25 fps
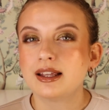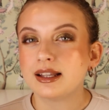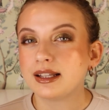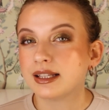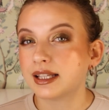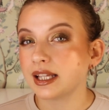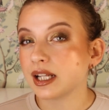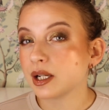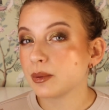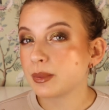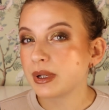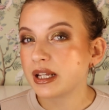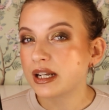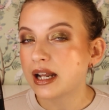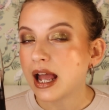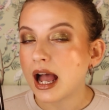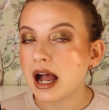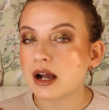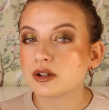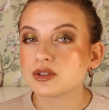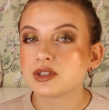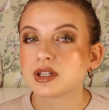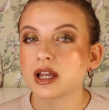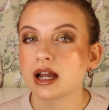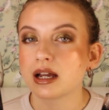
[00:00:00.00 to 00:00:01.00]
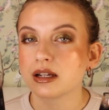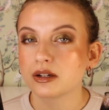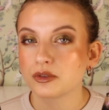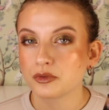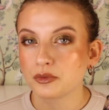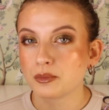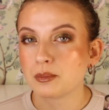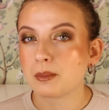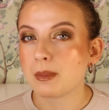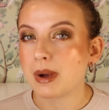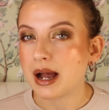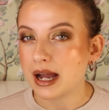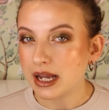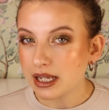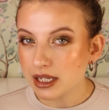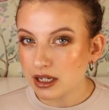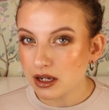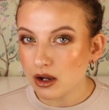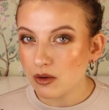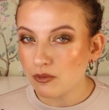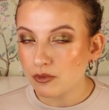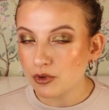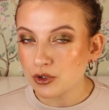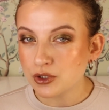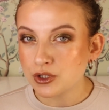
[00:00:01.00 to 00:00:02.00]
a little bit outside of my
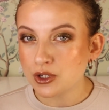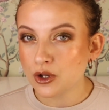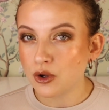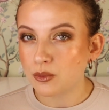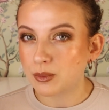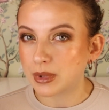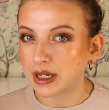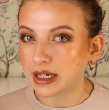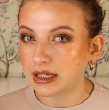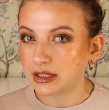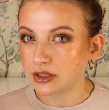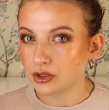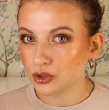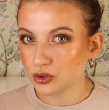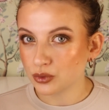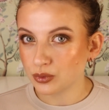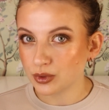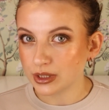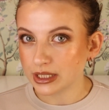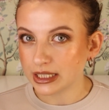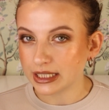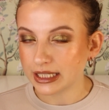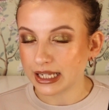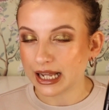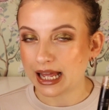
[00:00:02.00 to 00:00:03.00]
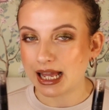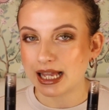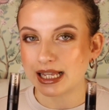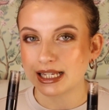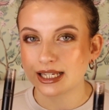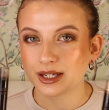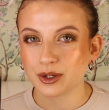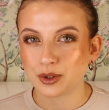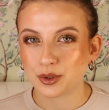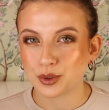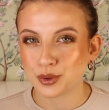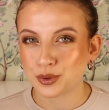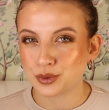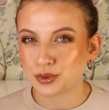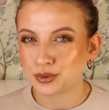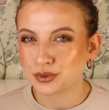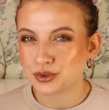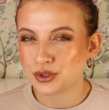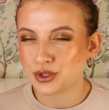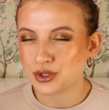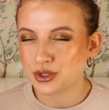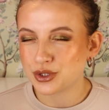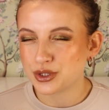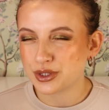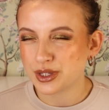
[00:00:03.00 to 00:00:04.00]
comfort zone, but I do really like
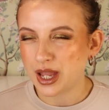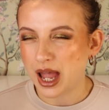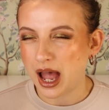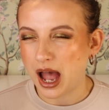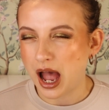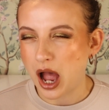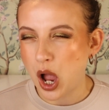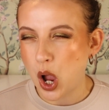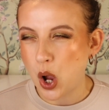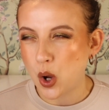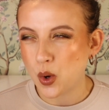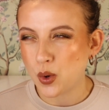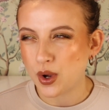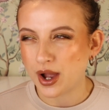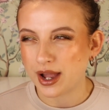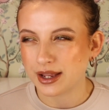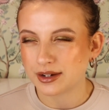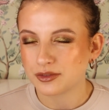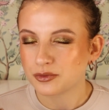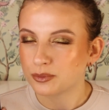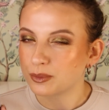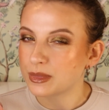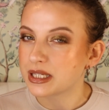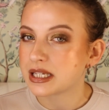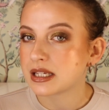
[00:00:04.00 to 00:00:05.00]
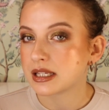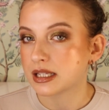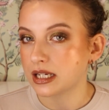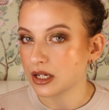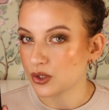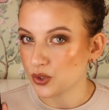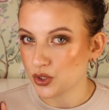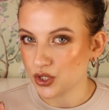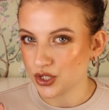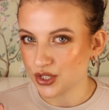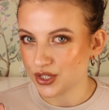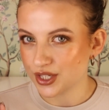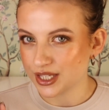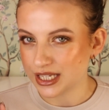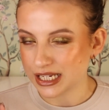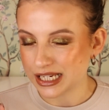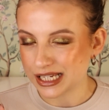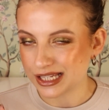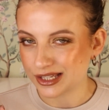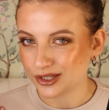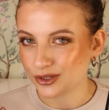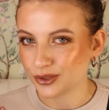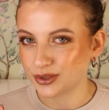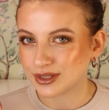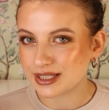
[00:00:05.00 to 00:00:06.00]
just how kind of mysterious
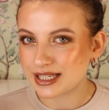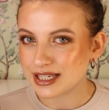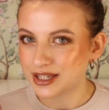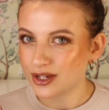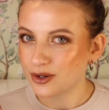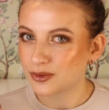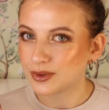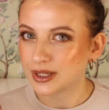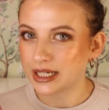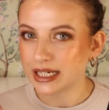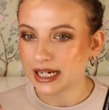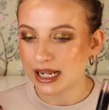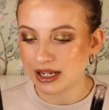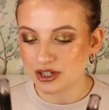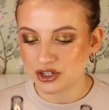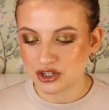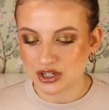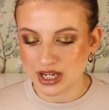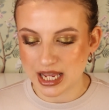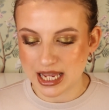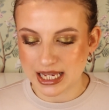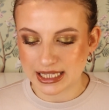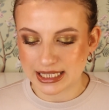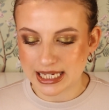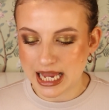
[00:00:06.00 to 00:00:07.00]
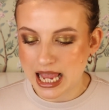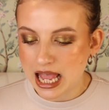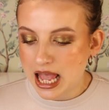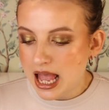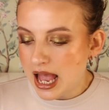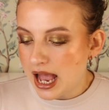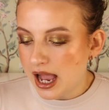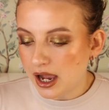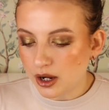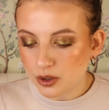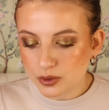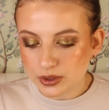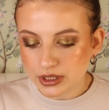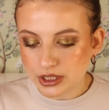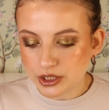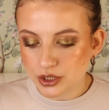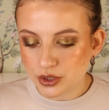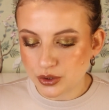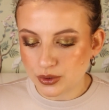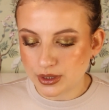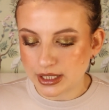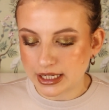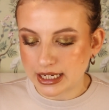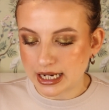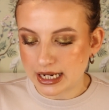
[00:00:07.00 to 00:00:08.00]
these look. These are really nice shades. I already
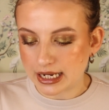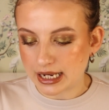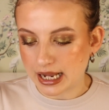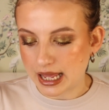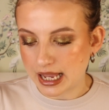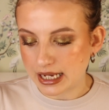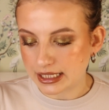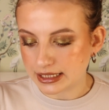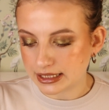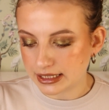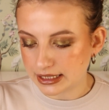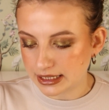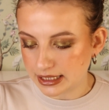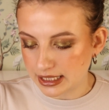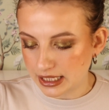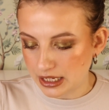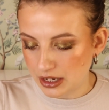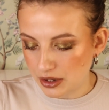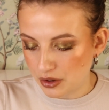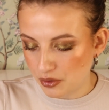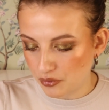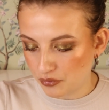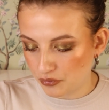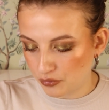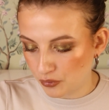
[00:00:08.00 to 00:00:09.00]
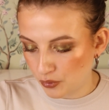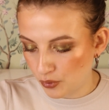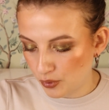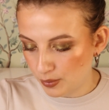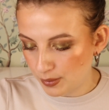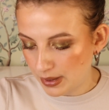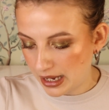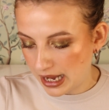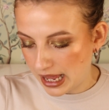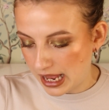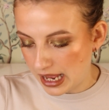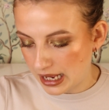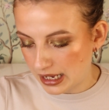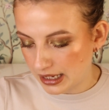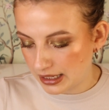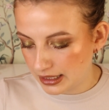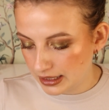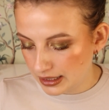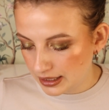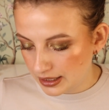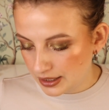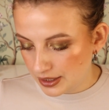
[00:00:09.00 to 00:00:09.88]
knew that I liked the formula